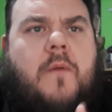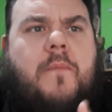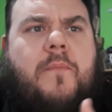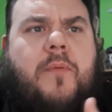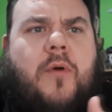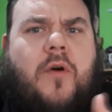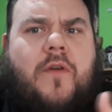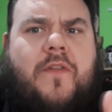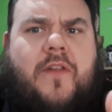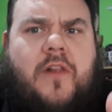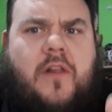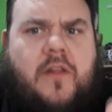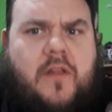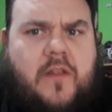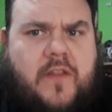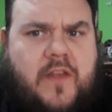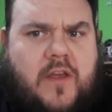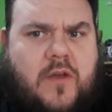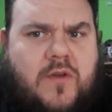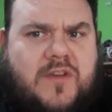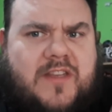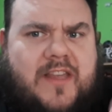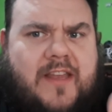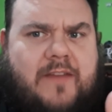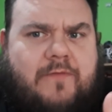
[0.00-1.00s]
but they'll
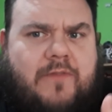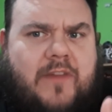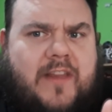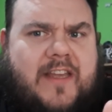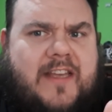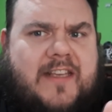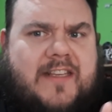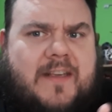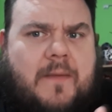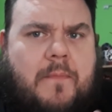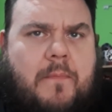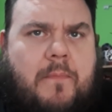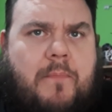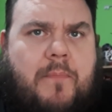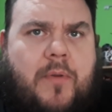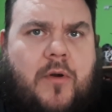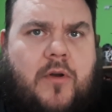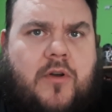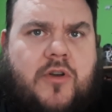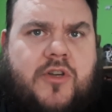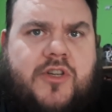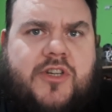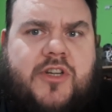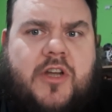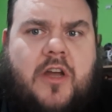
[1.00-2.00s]
usually release a bunch